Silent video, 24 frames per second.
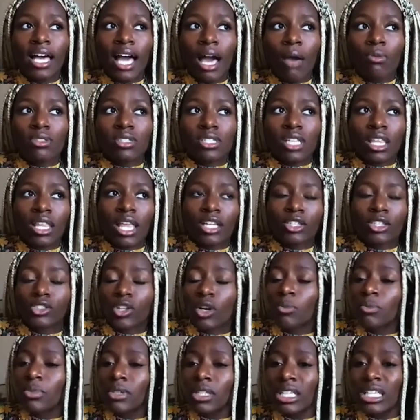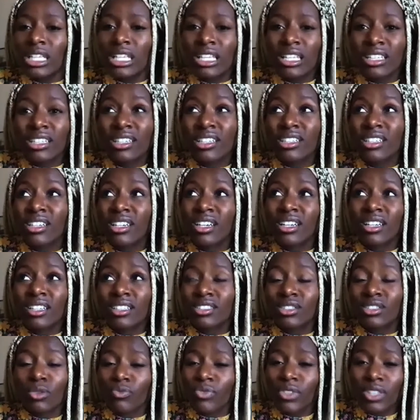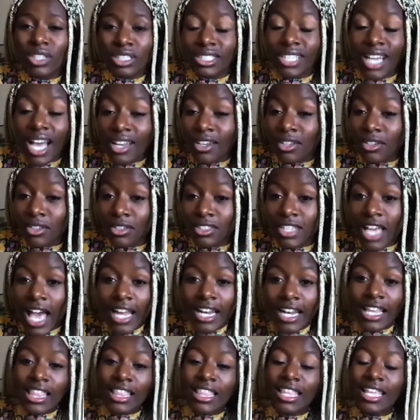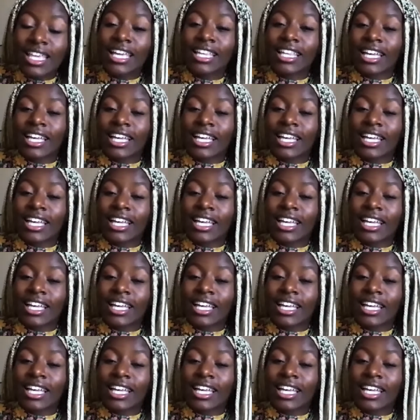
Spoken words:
I would say like don't feel entitled to anything.